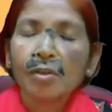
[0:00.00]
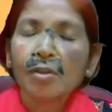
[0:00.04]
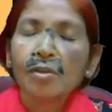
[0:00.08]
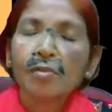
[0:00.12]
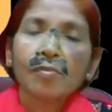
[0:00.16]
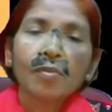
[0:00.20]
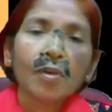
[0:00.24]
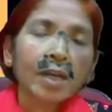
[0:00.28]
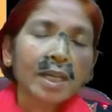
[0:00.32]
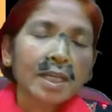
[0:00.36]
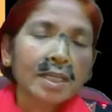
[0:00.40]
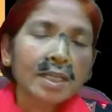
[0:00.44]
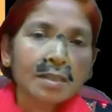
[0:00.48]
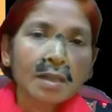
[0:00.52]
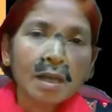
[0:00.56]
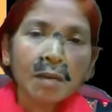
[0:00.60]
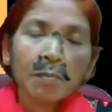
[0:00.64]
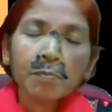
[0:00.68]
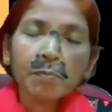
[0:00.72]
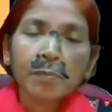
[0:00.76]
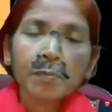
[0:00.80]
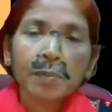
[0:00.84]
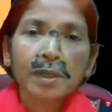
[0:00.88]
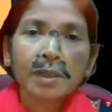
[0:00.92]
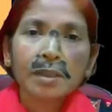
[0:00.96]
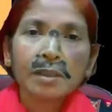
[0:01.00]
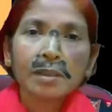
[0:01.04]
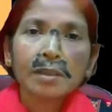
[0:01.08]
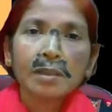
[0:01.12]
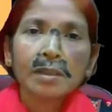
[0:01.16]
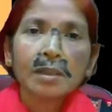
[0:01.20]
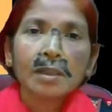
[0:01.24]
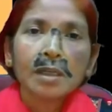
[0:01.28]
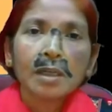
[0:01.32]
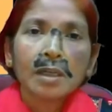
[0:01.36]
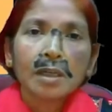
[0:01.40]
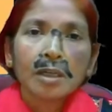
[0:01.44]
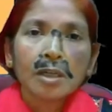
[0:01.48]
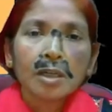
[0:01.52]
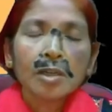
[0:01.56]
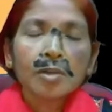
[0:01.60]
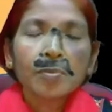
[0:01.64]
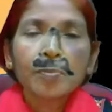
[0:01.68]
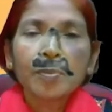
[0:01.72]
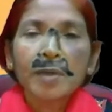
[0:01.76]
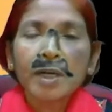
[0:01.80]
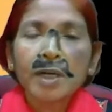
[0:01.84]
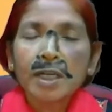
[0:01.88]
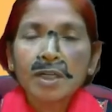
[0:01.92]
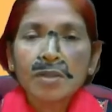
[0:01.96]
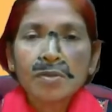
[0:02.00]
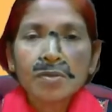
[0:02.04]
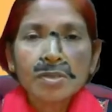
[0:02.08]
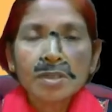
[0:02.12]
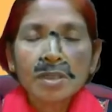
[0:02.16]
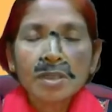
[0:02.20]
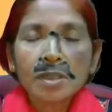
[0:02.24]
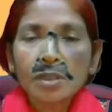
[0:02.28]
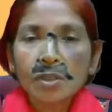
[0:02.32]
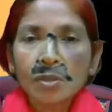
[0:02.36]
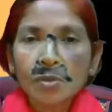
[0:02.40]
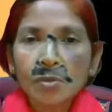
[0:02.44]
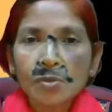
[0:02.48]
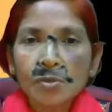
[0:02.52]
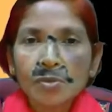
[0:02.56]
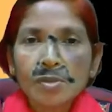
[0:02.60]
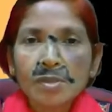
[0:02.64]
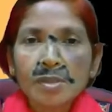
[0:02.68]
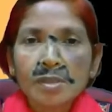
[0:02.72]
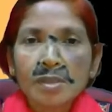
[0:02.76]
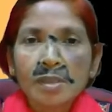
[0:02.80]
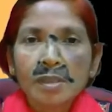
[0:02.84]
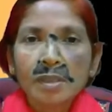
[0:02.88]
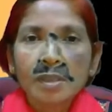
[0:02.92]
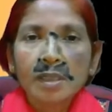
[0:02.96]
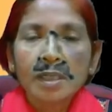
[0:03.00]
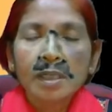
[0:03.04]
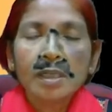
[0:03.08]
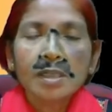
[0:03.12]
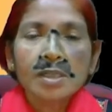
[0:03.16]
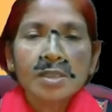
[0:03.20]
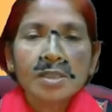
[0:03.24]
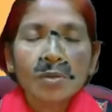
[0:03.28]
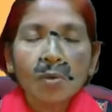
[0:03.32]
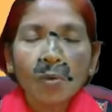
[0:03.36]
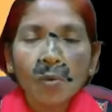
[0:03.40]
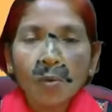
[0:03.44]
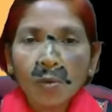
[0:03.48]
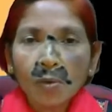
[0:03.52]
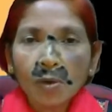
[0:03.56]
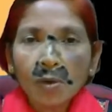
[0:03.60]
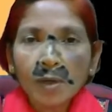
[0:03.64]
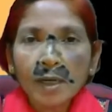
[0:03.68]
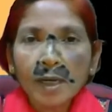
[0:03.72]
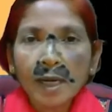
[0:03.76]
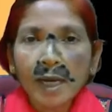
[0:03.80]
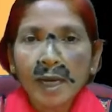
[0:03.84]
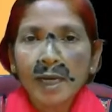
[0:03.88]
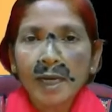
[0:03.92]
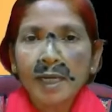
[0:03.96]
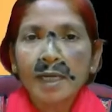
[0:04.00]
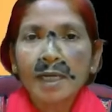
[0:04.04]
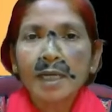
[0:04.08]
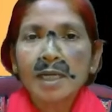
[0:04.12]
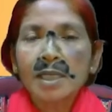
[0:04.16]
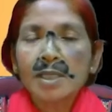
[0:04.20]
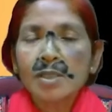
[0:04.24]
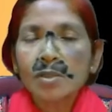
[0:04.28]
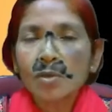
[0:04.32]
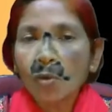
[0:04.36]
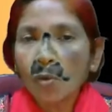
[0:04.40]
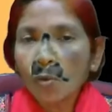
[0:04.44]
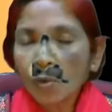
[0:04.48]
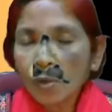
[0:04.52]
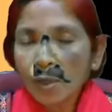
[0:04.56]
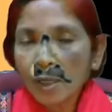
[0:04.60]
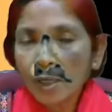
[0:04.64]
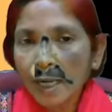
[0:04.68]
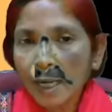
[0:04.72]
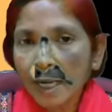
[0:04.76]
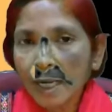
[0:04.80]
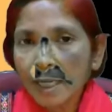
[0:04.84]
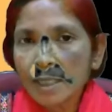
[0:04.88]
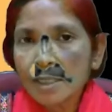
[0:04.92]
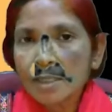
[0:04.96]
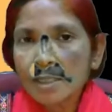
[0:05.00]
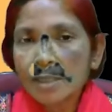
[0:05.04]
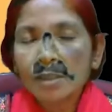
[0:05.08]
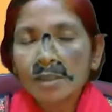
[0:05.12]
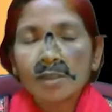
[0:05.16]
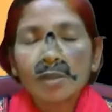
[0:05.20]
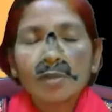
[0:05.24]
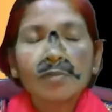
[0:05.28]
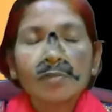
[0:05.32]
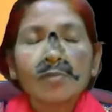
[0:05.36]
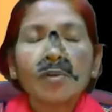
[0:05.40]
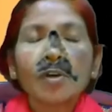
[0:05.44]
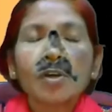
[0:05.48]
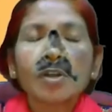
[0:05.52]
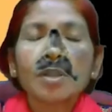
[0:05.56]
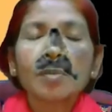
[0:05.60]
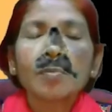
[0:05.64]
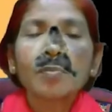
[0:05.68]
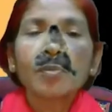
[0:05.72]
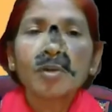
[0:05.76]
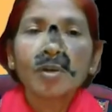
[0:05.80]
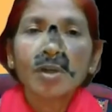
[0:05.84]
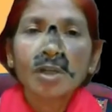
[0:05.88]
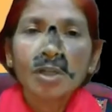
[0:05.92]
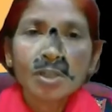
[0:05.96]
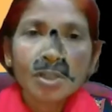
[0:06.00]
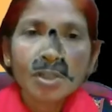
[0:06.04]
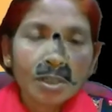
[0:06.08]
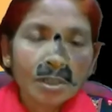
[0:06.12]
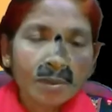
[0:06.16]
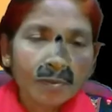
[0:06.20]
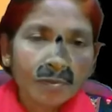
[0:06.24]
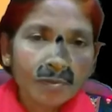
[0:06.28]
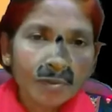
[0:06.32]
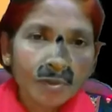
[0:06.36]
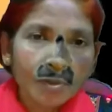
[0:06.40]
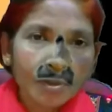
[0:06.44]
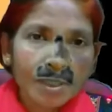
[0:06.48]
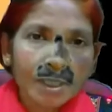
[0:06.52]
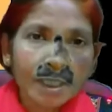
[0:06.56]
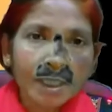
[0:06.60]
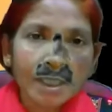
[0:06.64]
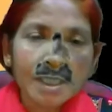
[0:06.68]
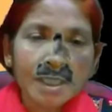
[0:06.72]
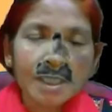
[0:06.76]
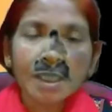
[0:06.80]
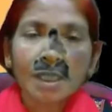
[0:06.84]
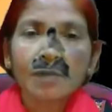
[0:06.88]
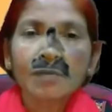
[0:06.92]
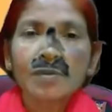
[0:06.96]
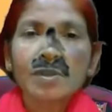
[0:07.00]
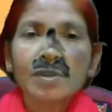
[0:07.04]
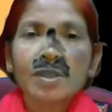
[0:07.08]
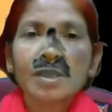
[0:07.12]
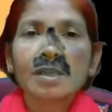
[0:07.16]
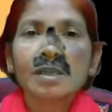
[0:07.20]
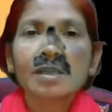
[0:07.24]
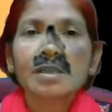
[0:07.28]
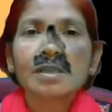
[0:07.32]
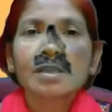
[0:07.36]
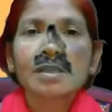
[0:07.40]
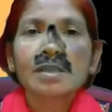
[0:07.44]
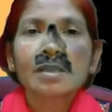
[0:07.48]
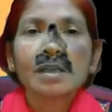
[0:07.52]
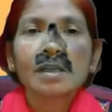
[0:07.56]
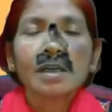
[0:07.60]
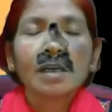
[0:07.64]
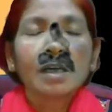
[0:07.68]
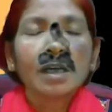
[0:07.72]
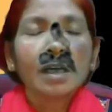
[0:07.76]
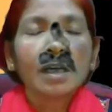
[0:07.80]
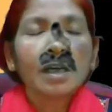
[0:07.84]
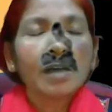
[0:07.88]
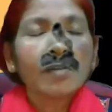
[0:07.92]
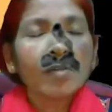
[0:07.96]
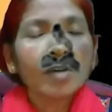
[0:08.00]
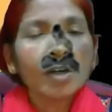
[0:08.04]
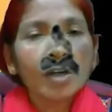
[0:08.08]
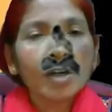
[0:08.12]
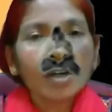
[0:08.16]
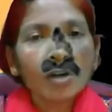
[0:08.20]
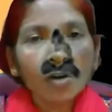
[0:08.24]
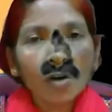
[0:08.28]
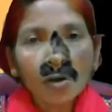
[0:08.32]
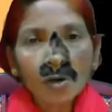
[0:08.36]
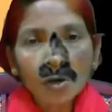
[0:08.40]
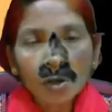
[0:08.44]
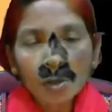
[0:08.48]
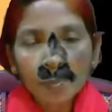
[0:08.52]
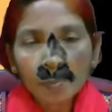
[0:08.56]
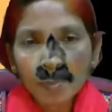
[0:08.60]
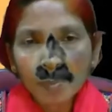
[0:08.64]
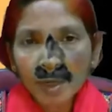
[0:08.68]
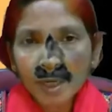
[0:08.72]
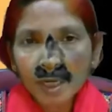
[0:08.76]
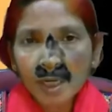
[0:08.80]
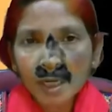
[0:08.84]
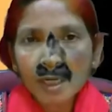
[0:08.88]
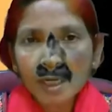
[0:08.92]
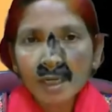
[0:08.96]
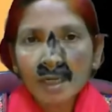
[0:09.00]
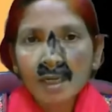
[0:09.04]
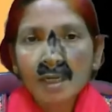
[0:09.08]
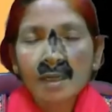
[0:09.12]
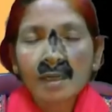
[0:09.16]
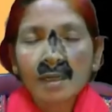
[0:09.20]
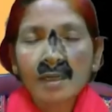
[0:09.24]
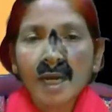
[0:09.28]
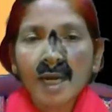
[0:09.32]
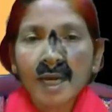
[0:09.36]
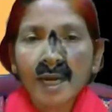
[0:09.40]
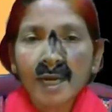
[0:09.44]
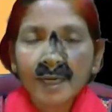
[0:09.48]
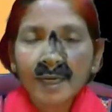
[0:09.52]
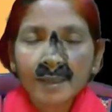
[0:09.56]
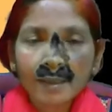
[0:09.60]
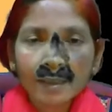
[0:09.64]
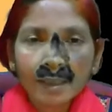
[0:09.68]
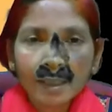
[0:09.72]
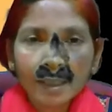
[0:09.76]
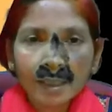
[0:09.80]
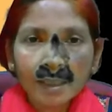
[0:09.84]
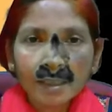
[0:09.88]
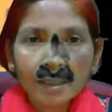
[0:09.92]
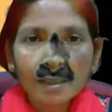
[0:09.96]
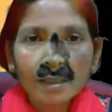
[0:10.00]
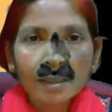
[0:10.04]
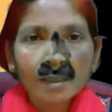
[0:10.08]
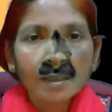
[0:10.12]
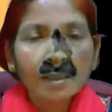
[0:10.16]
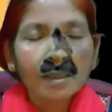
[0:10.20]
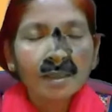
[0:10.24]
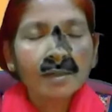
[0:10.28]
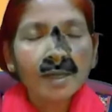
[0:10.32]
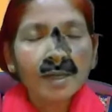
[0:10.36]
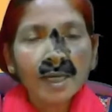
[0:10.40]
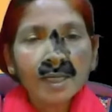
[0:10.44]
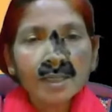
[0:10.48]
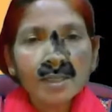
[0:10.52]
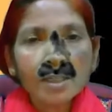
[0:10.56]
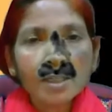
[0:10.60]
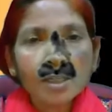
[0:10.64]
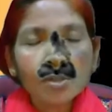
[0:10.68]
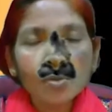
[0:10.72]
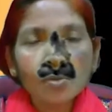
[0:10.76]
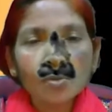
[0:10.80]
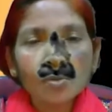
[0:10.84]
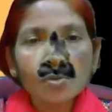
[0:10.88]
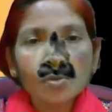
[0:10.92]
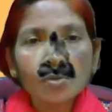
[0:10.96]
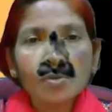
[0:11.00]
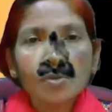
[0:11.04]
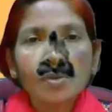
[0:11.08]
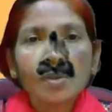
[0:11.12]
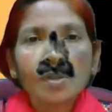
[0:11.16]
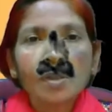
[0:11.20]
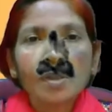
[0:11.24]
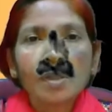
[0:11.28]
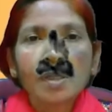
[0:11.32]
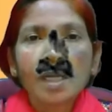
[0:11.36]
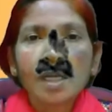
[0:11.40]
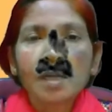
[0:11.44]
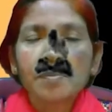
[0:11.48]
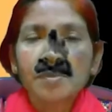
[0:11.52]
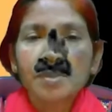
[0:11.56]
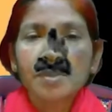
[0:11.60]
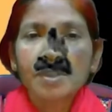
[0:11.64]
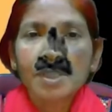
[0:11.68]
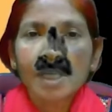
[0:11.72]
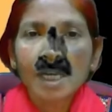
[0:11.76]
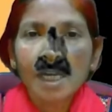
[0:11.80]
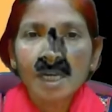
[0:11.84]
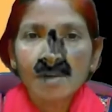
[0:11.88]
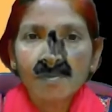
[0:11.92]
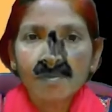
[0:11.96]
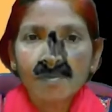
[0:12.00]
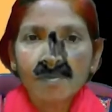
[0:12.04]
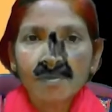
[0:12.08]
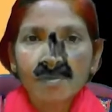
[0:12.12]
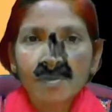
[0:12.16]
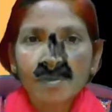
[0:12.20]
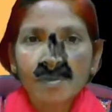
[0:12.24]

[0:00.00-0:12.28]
For example, if producer use his own land for the production of goods and services, he will not pay directly rent to himself